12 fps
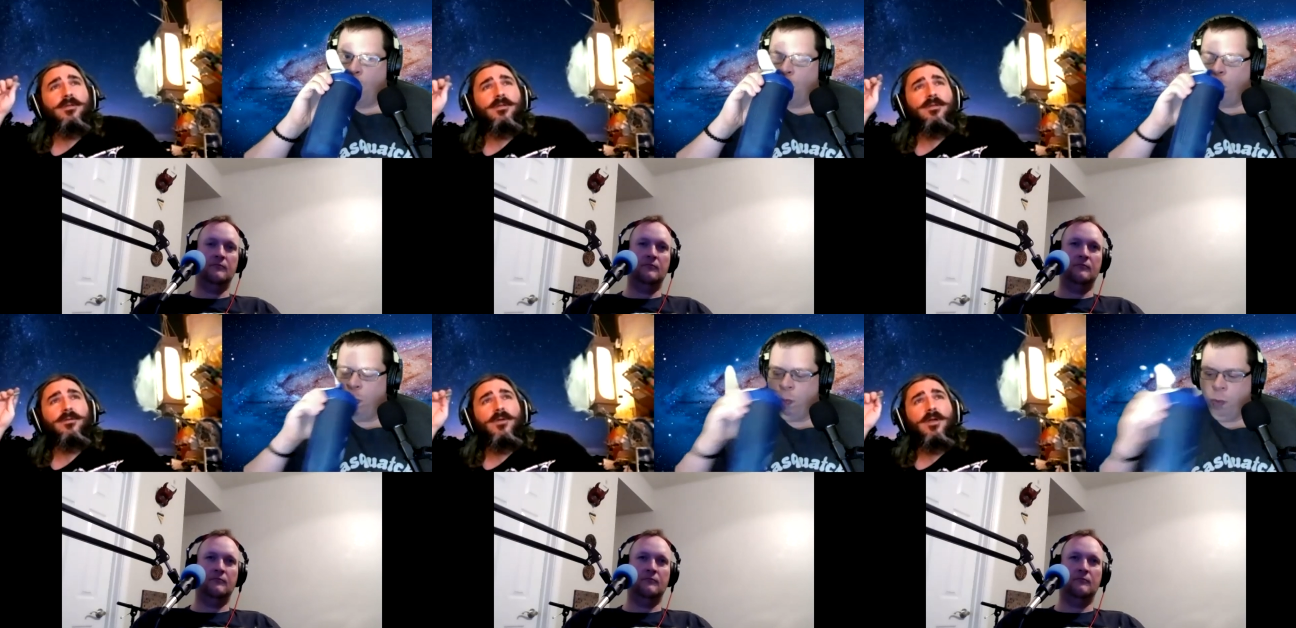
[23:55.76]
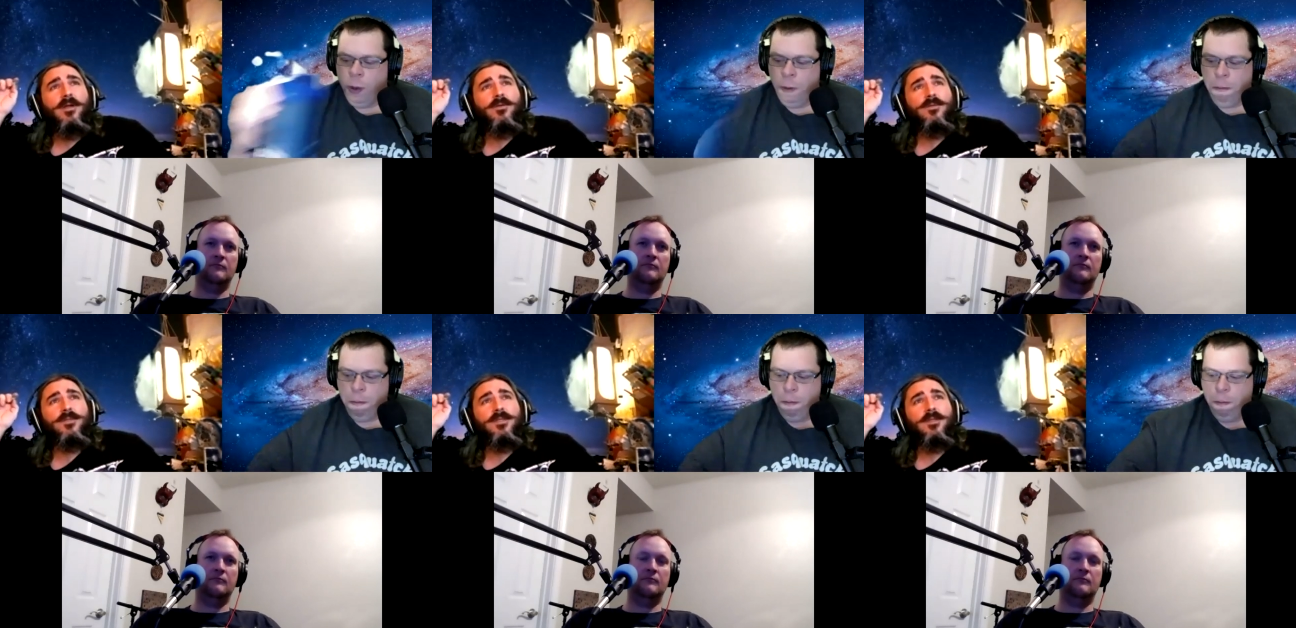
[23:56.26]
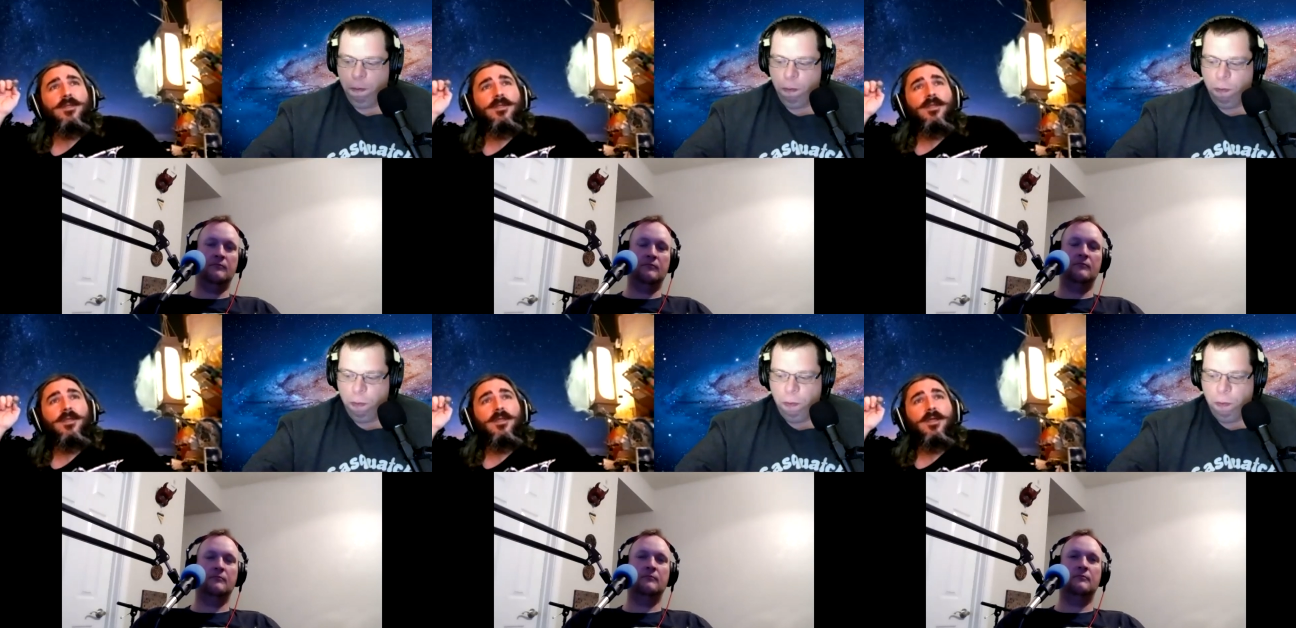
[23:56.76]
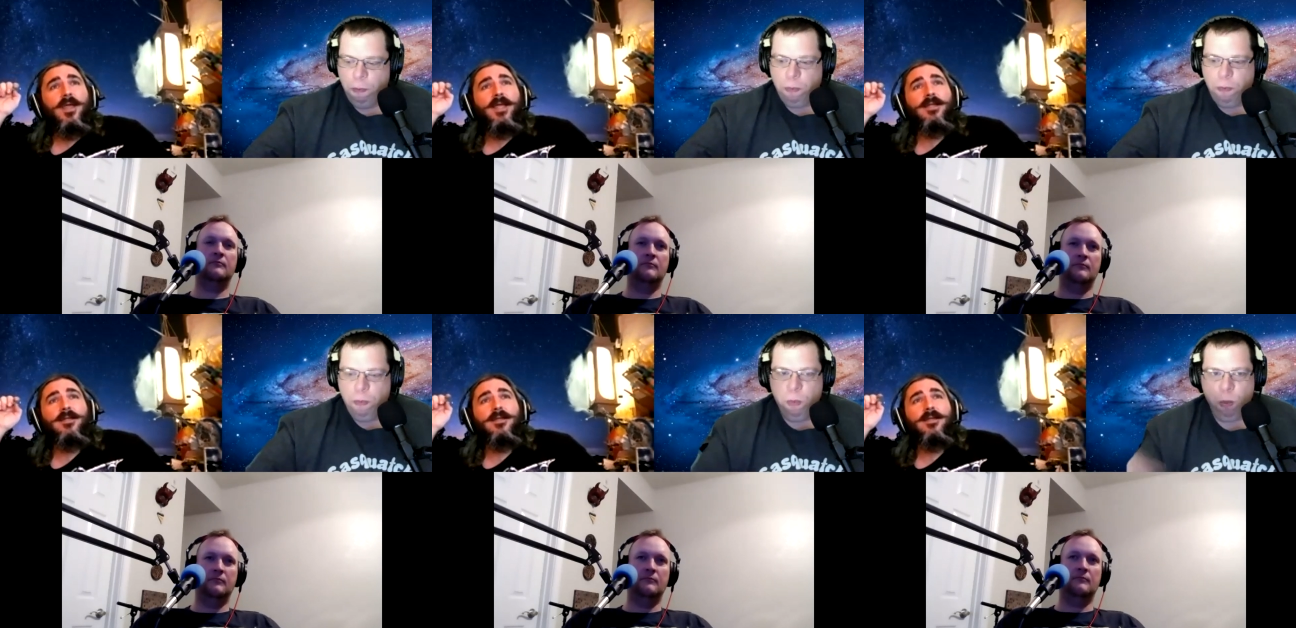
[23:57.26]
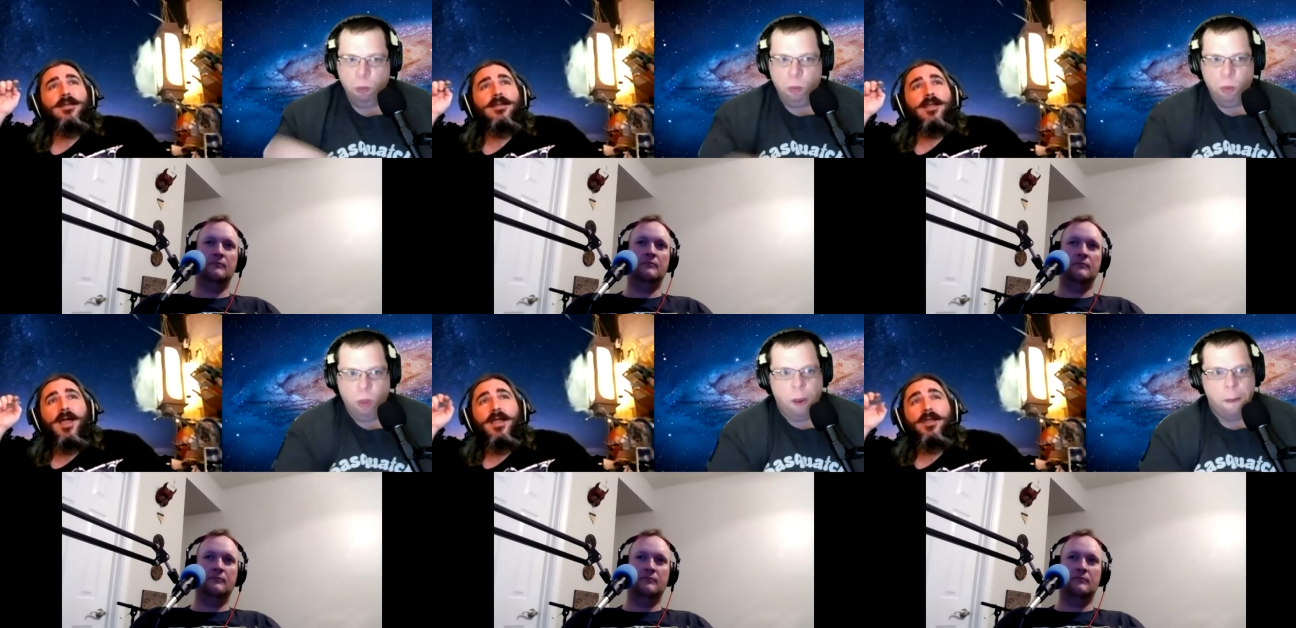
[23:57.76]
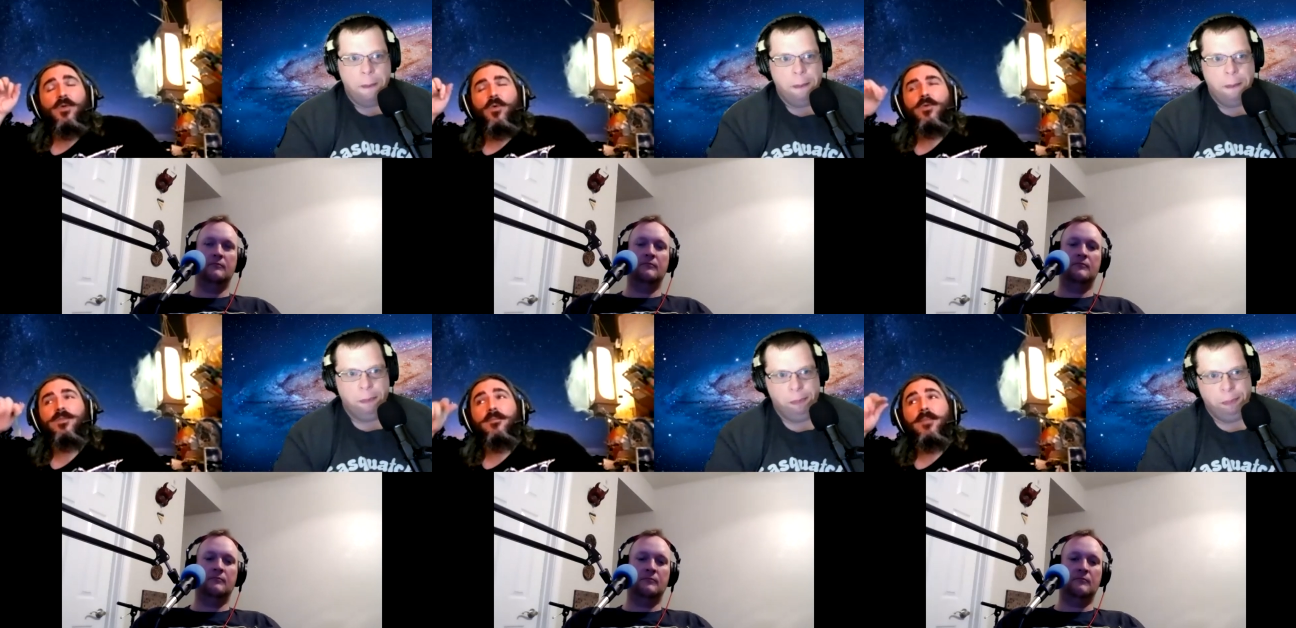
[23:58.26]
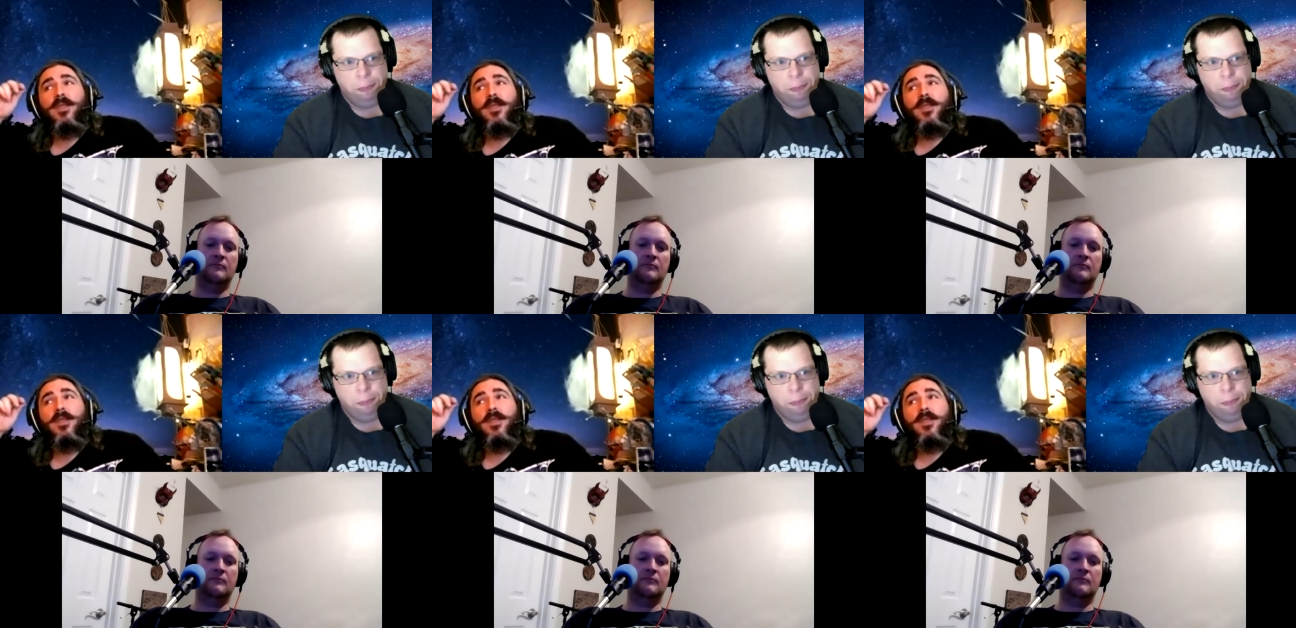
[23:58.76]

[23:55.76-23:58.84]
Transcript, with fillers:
Speaker 1: Chronicles, and I adored them.